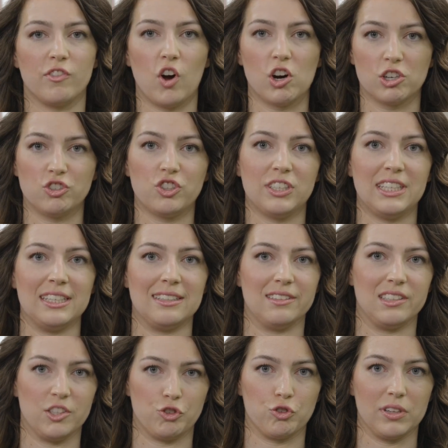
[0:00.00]
of arginine and
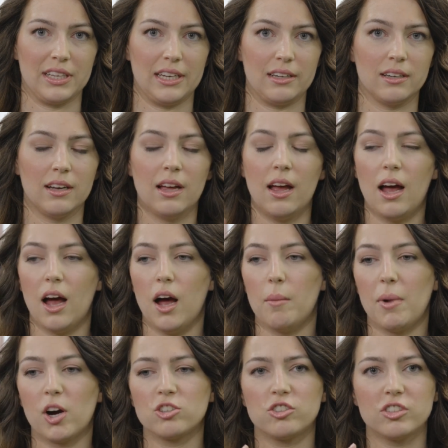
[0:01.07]
citrulline.
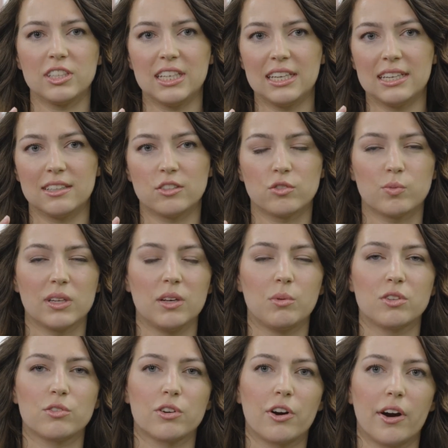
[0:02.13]
Arginine is really
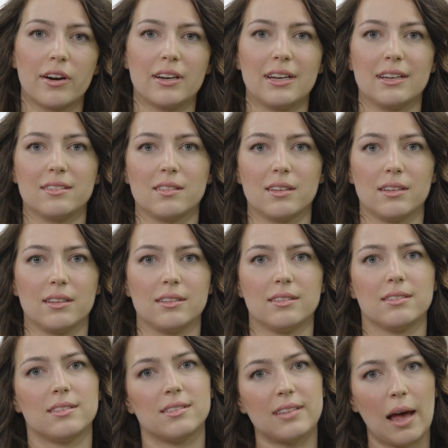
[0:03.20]
what's regarded as a
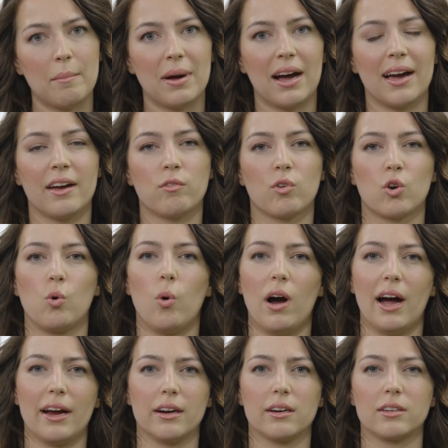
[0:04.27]

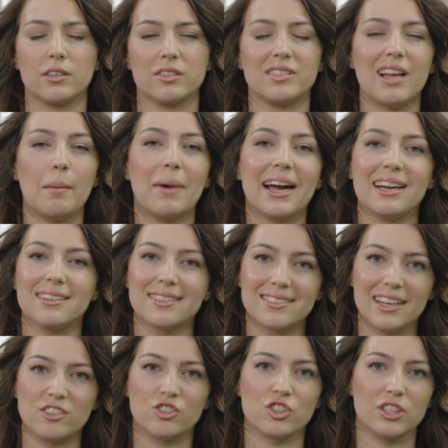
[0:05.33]
semi-required or
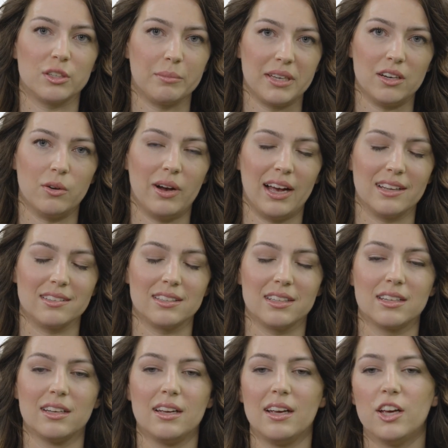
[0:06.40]
semi-essential amino
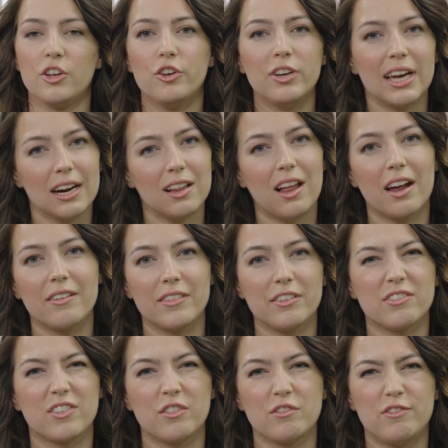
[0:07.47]
acid. You get a lot of
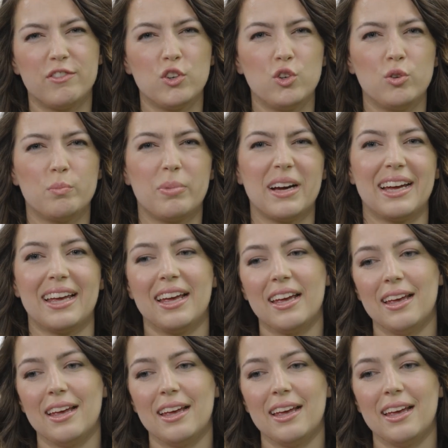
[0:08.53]
it from food, but